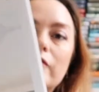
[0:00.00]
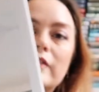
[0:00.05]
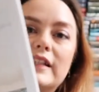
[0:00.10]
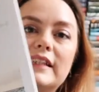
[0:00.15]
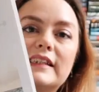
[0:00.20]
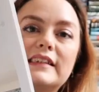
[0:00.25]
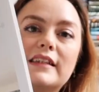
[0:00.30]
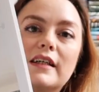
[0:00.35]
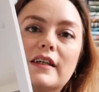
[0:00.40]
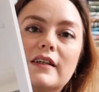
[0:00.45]
for
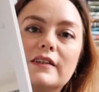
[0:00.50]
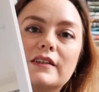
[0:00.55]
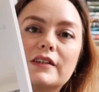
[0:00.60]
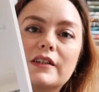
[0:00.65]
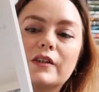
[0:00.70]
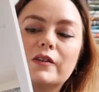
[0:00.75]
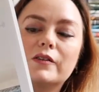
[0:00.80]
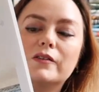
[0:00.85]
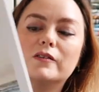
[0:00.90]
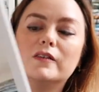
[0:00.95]
this
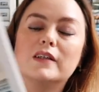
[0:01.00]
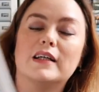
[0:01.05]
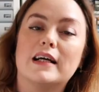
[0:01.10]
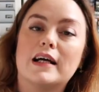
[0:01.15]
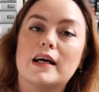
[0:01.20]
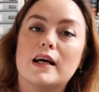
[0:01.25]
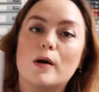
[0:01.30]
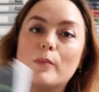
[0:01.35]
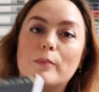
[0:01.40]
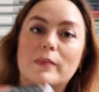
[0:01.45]
article.
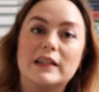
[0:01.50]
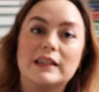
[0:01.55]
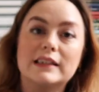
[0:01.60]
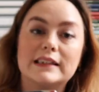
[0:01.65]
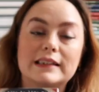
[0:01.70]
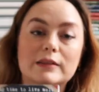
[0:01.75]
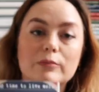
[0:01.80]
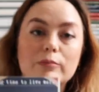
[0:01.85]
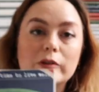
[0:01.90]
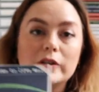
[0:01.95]
But The
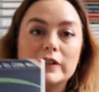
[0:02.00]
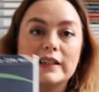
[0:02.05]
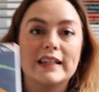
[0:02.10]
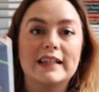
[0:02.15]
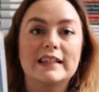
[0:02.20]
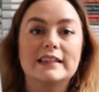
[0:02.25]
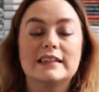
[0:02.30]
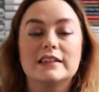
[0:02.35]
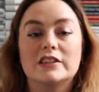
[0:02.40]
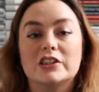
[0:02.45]
Simple
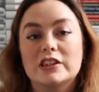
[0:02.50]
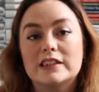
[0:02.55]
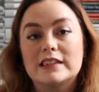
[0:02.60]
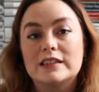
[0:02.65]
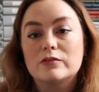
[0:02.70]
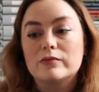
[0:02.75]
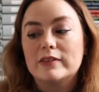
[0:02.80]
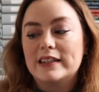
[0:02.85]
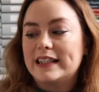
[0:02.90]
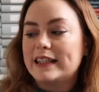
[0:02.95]
Things, it's
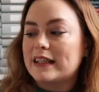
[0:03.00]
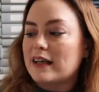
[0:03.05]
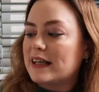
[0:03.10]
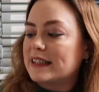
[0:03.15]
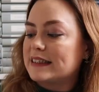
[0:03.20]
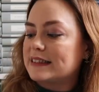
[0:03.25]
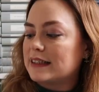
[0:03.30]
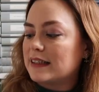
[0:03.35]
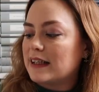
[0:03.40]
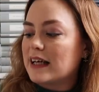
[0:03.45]
just a really
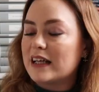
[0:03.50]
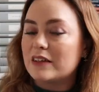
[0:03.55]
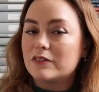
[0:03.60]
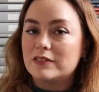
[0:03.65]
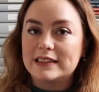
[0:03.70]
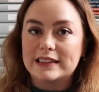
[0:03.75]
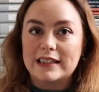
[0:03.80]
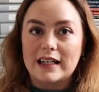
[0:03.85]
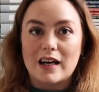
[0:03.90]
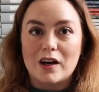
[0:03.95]
nice
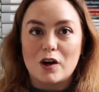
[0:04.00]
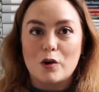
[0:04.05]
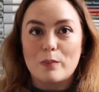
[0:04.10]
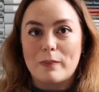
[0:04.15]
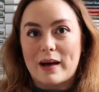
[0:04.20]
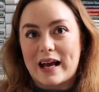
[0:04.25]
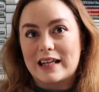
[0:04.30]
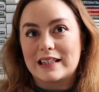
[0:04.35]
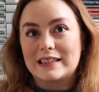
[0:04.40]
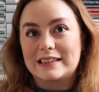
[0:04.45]
lifestyle
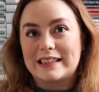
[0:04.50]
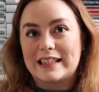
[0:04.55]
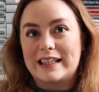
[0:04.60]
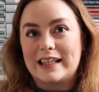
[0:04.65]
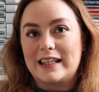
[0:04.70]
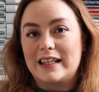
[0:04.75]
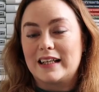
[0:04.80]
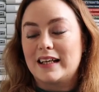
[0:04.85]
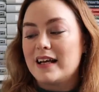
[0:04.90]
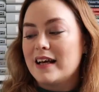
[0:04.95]

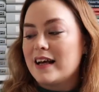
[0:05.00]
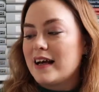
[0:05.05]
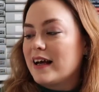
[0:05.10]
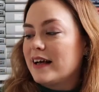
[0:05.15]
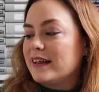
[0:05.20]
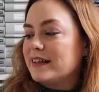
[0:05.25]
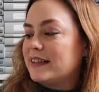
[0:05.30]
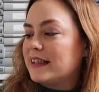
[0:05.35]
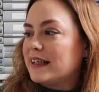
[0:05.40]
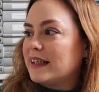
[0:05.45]
magazine
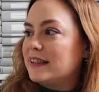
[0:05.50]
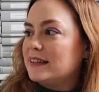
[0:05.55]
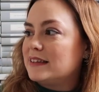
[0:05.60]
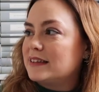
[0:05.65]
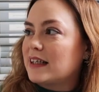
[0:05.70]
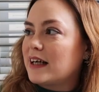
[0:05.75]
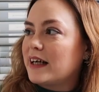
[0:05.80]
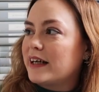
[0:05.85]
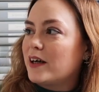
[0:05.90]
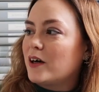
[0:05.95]

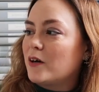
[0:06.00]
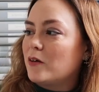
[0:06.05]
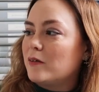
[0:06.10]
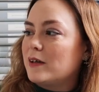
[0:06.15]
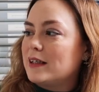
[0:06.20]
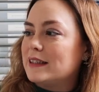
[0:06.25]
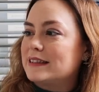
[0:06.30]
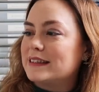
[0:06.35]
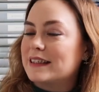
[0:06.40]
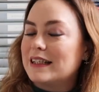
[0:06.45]
that I
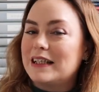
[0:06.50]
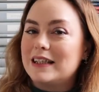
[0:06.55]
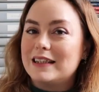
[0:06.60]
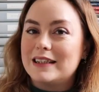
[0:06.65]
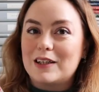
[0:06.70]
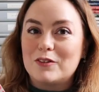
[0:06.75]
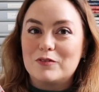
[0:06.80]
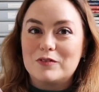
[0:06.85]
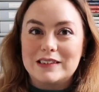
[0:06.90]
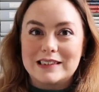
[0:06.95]
always
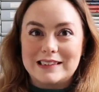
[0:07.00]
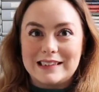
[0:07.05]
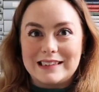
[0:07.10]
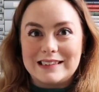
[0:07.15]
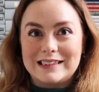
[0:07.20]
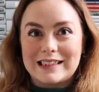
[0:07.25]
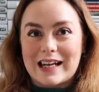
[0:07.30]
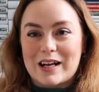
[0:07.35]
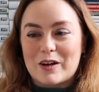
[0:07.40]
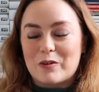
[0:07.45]
love to
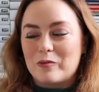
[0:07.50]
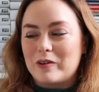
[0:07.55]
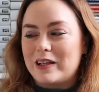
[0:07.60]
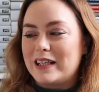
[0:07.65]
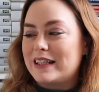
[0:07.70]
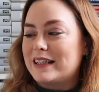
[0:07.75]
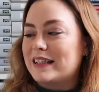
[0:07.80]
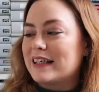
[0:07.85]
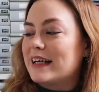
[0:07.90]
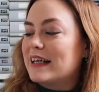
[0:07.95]
sit down
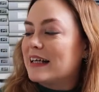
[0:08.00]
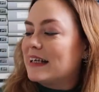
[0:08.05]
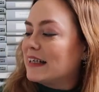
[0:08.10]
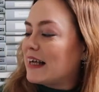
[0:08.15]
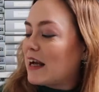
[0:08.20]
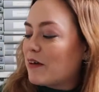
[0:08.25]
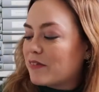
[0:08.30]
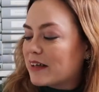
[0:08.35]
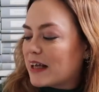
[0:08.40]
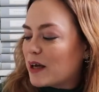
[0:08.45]
with
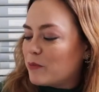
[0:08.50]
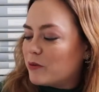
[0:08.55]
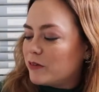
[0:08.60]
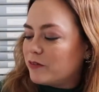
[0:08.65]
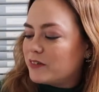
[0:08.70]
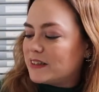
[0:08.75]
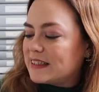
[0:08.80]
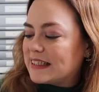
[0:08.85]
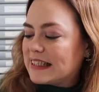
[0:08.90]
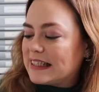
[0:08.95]
and have a cup
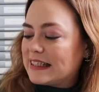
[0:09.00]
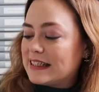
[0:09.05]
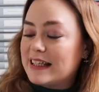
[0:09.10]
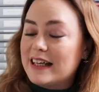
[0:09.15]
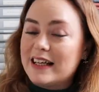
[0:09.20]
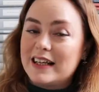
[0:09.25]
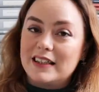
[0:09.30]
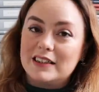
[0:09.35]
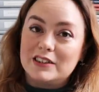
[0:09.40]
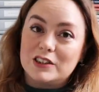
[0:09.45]
of
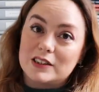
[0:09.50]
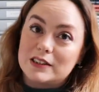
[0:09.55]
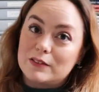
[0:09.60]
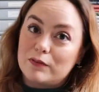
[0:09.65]
tea and